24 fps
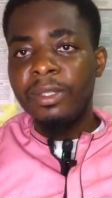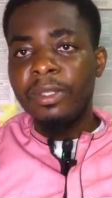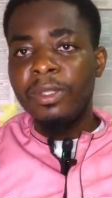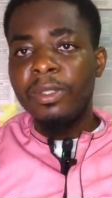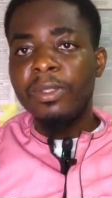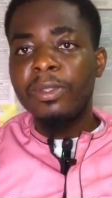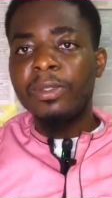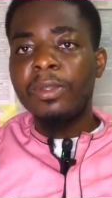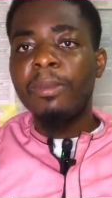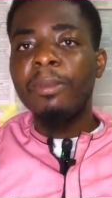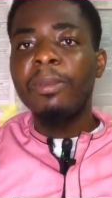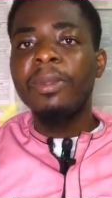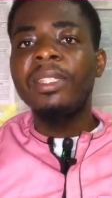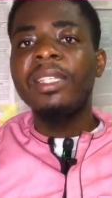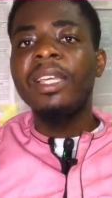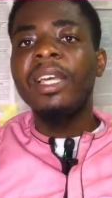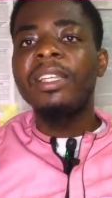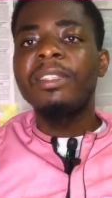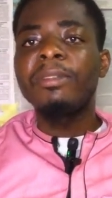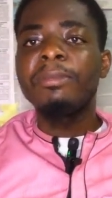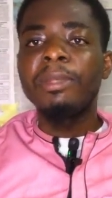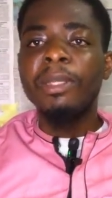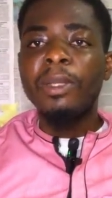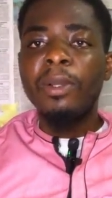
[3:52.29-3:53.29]
Somebody
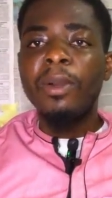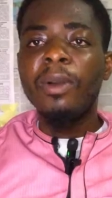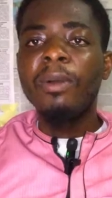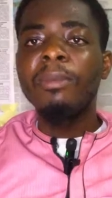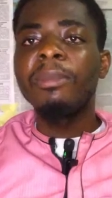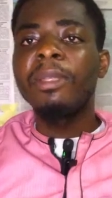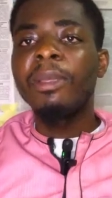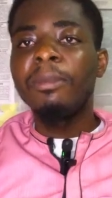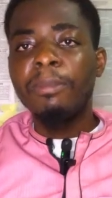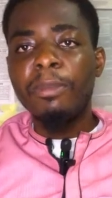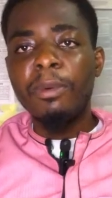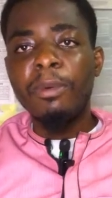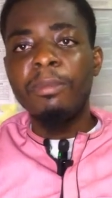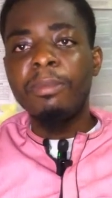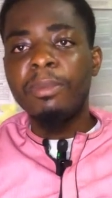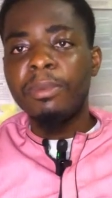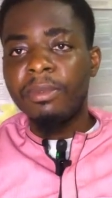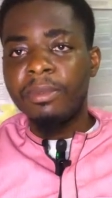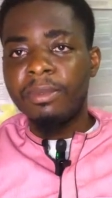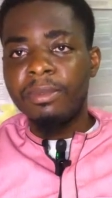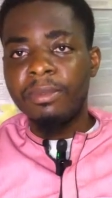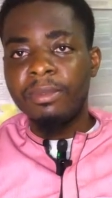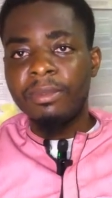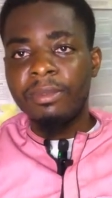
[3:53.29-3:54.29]
has become the pope.
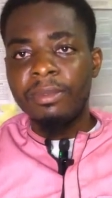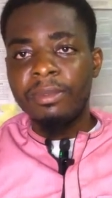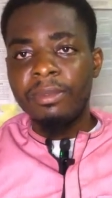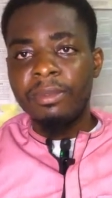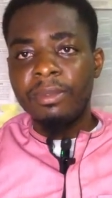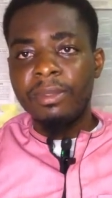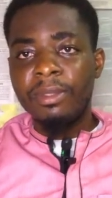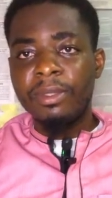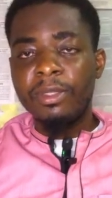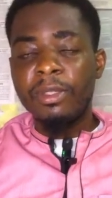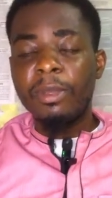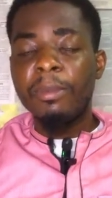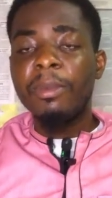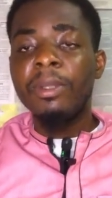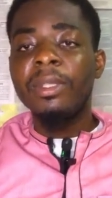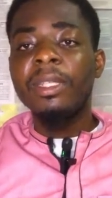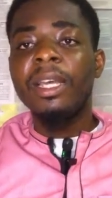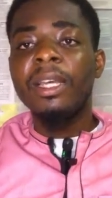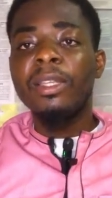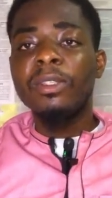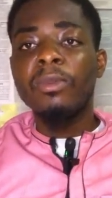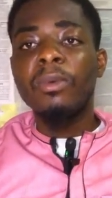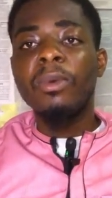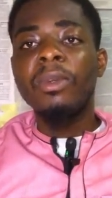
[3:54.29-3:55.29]
Somebody
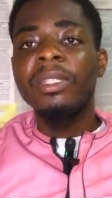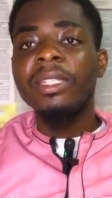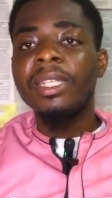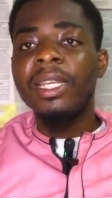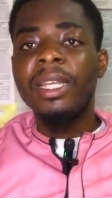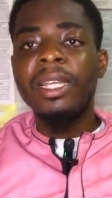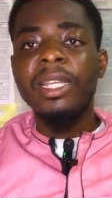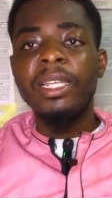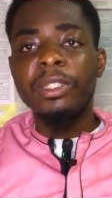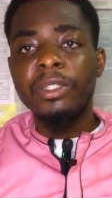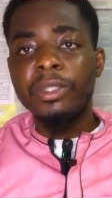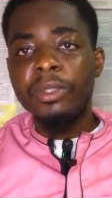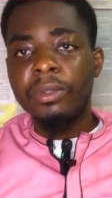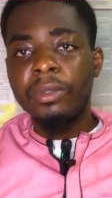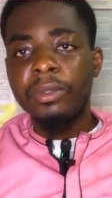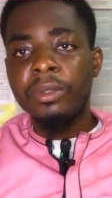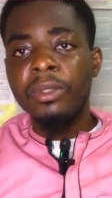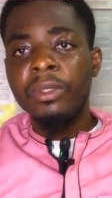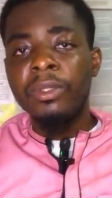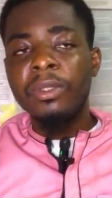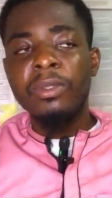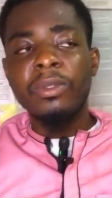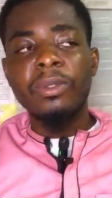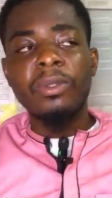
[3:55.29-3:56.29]
has won the election.
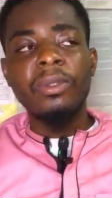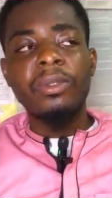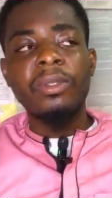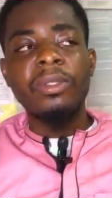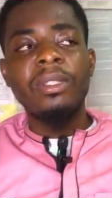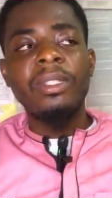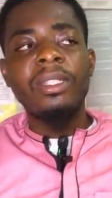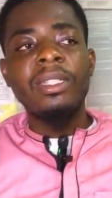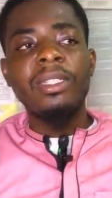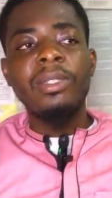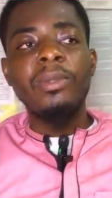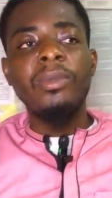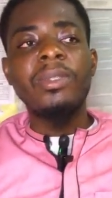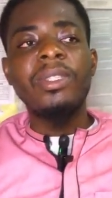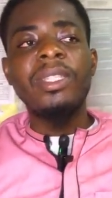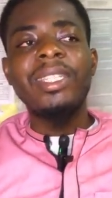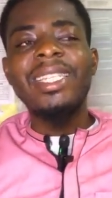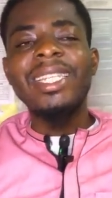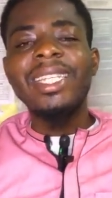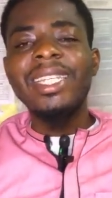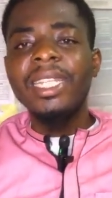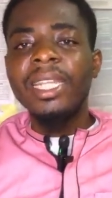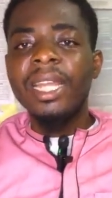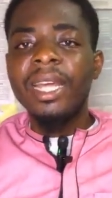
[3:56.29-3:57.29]
So they will
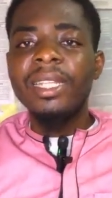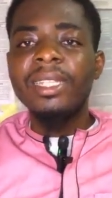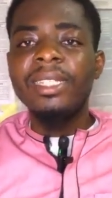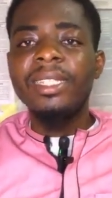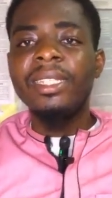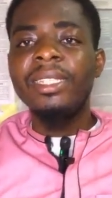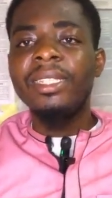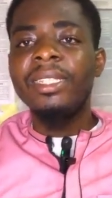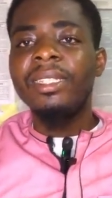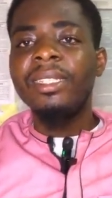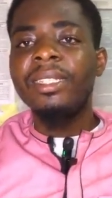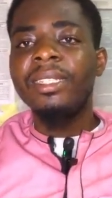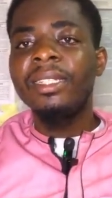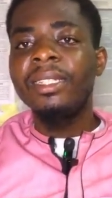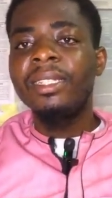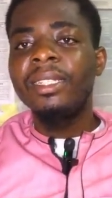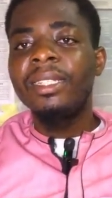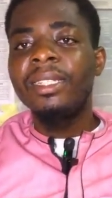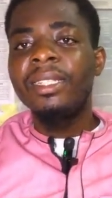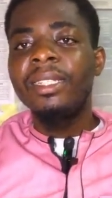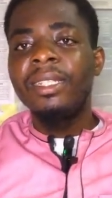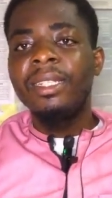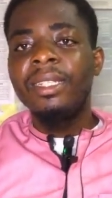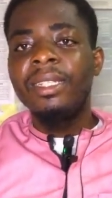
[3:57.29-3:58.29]
signal
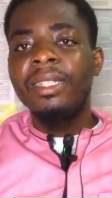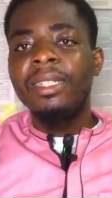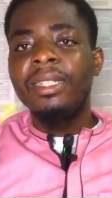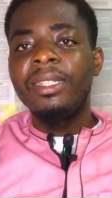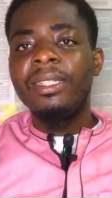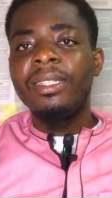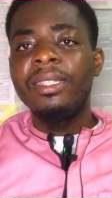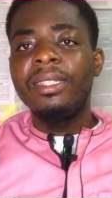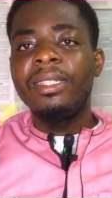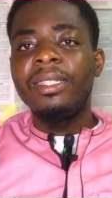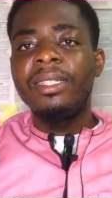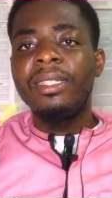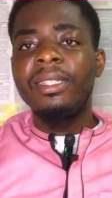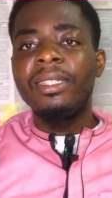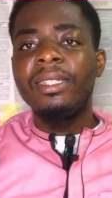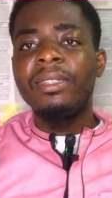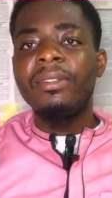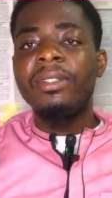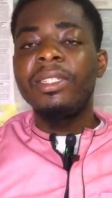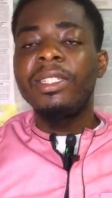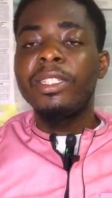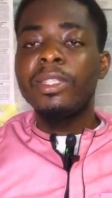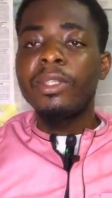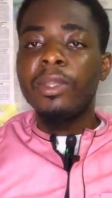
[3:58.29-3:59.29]
the
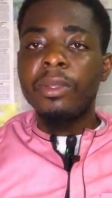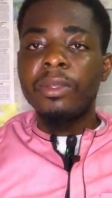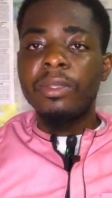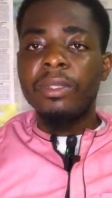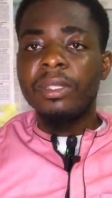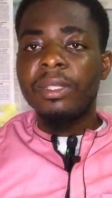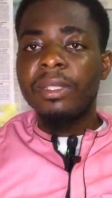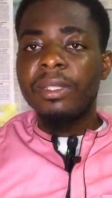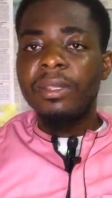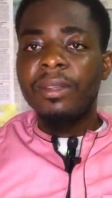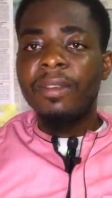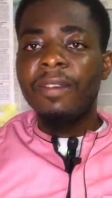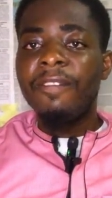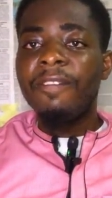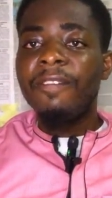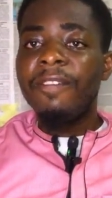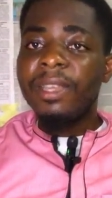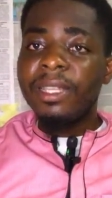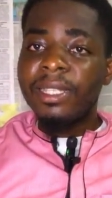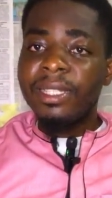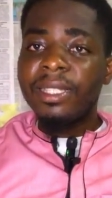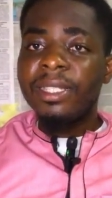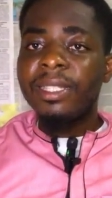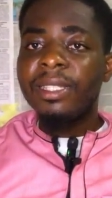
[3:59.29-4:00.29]
result
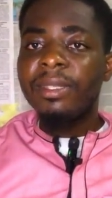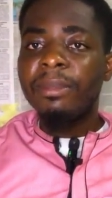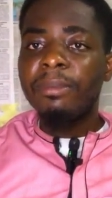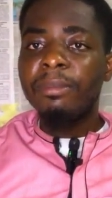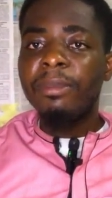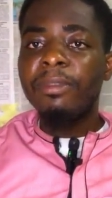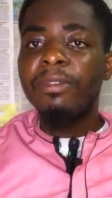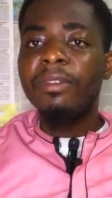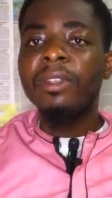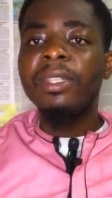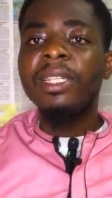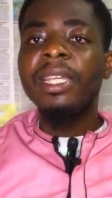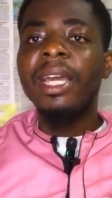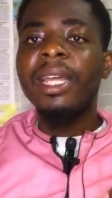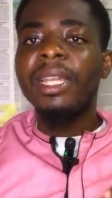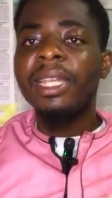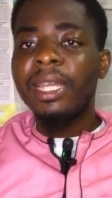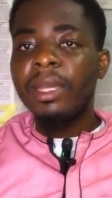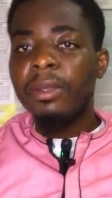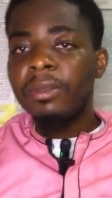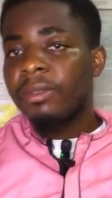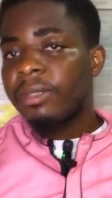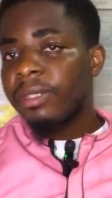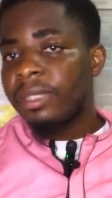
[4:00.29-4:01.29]
first before they
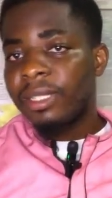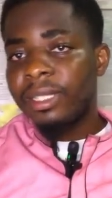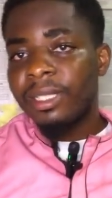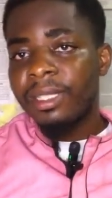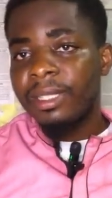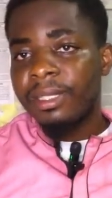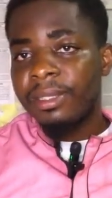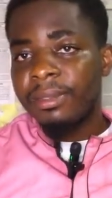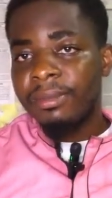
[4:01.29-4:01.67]
announce it.